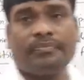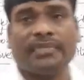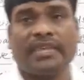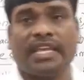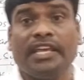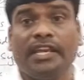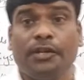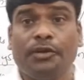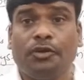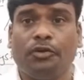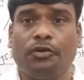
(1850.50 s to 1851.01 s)

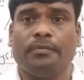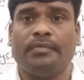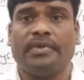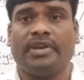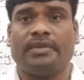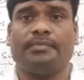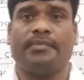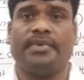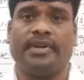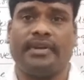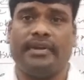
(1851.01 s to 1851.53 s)
in
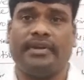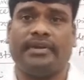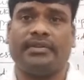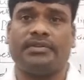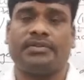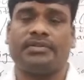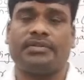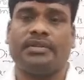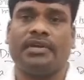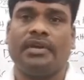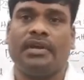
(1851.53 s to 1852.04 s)
human
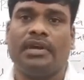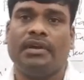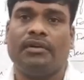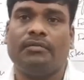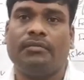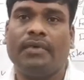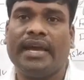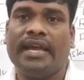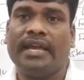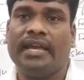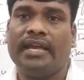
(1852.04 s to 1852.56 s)
beings.
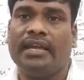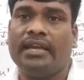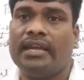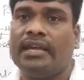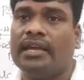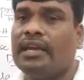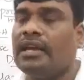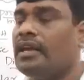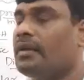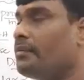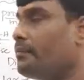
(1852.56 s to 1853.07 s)
Why?
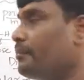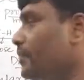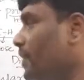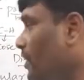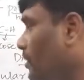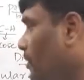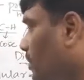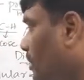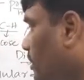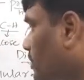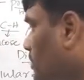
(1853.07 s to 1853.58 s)

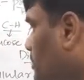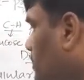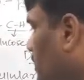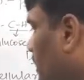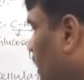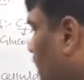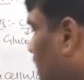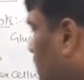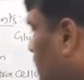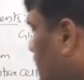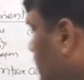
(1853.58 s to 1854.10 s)

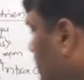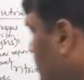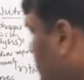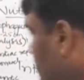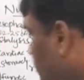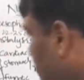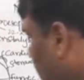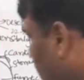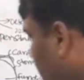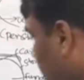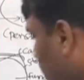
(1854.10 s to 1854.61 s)
Because in
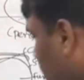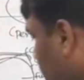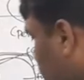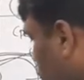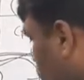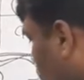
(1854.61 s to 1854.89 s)
this cecum,